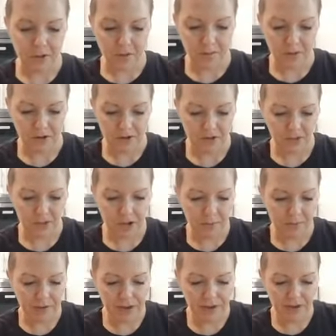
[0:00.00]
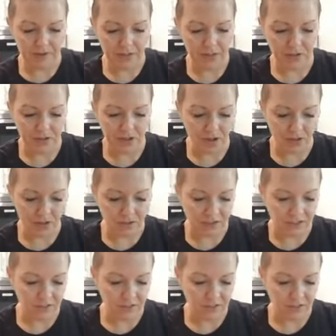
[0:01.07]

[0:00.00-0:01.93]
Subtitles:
measuring cup. And I don't even use the whole thing.